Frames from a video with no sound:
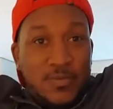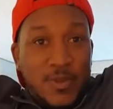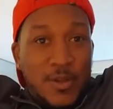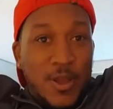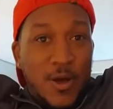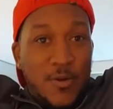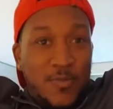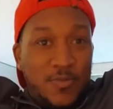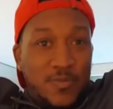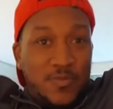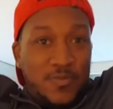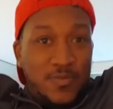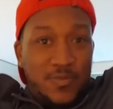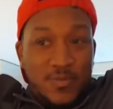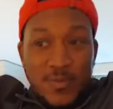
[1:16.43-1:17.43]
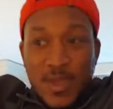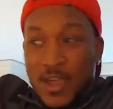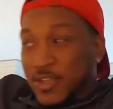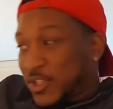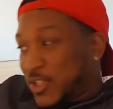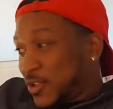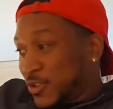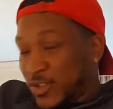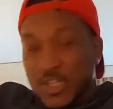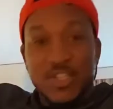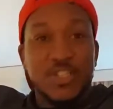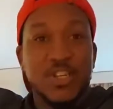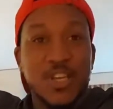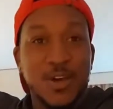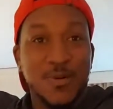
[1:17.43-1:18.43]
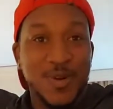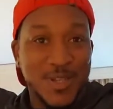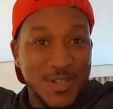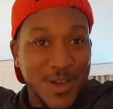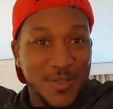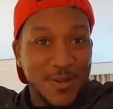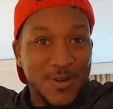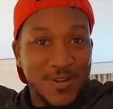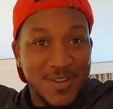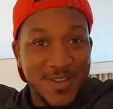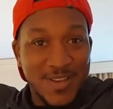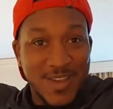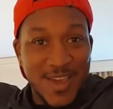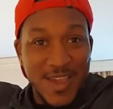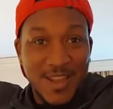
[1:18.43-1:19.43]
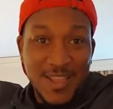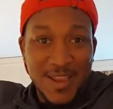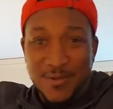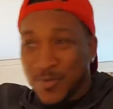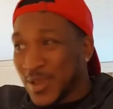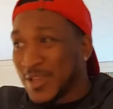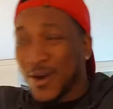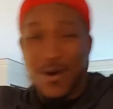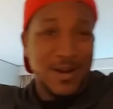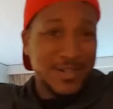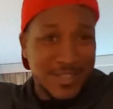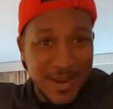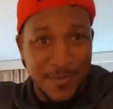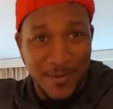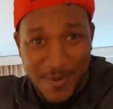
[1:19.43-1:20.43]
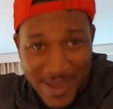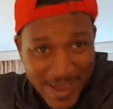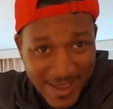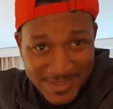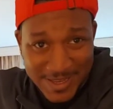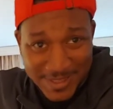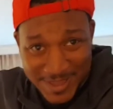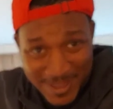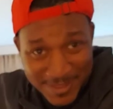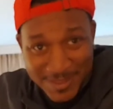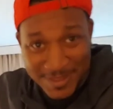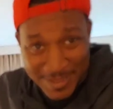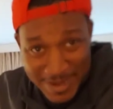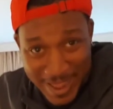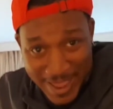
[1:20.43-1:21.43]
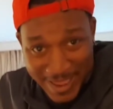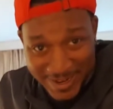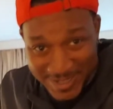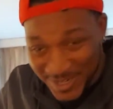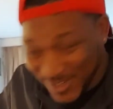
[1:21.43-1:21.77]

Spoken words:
you know, us to just chill with each other. And then we go our separate ways at the end of the night.